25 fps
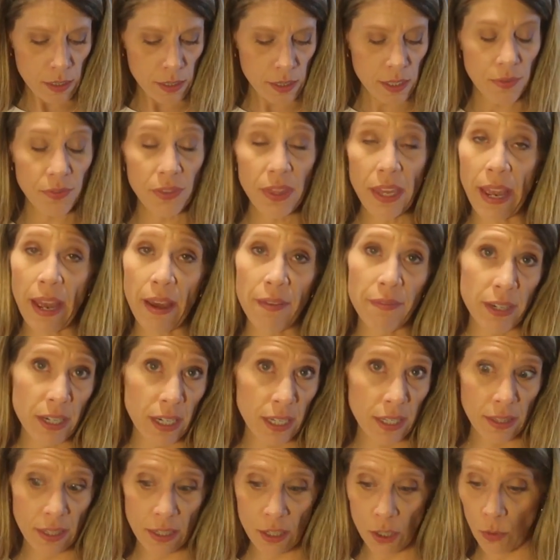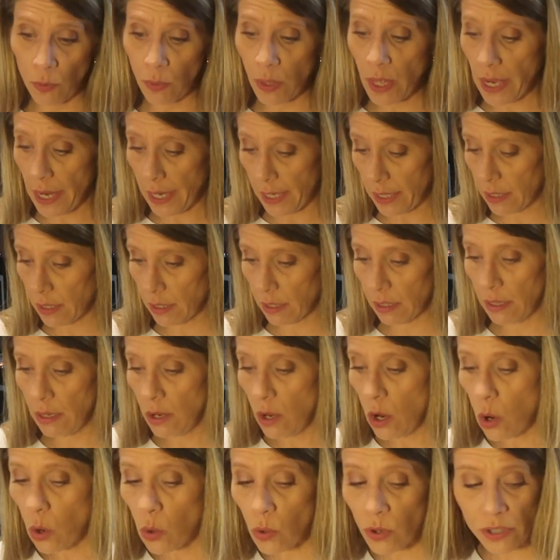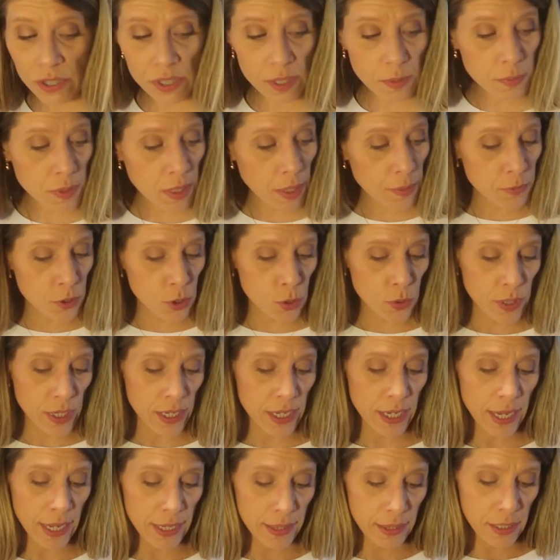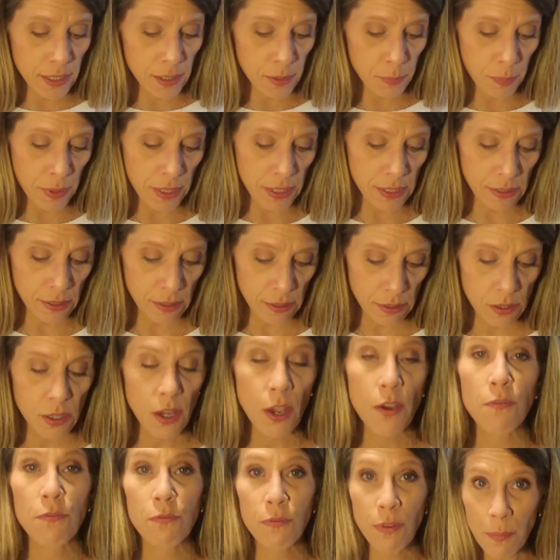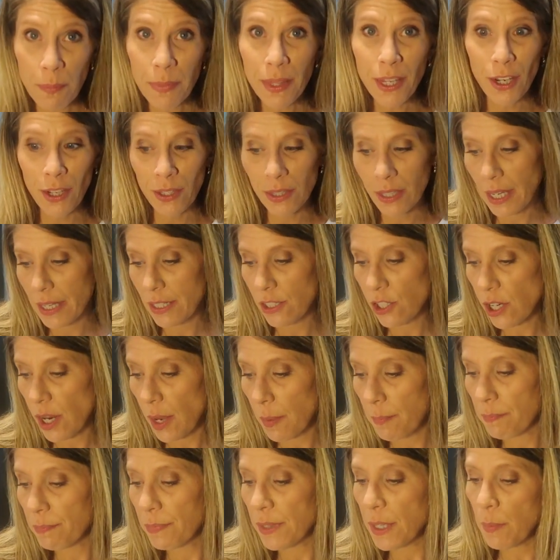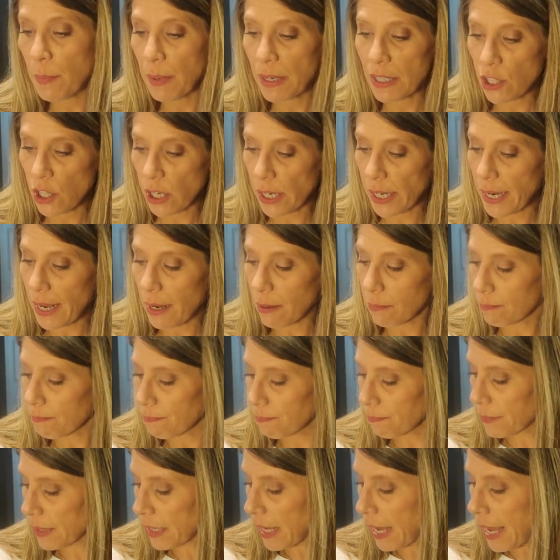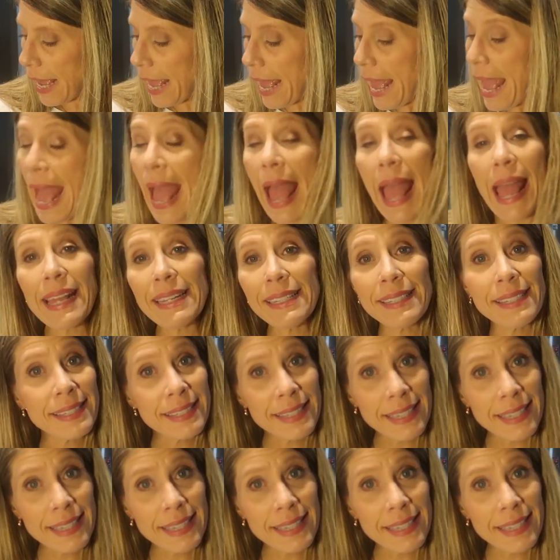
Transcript: see if they have anything you like. Or sometimes you can get these pieces from the online shop. You might check it out and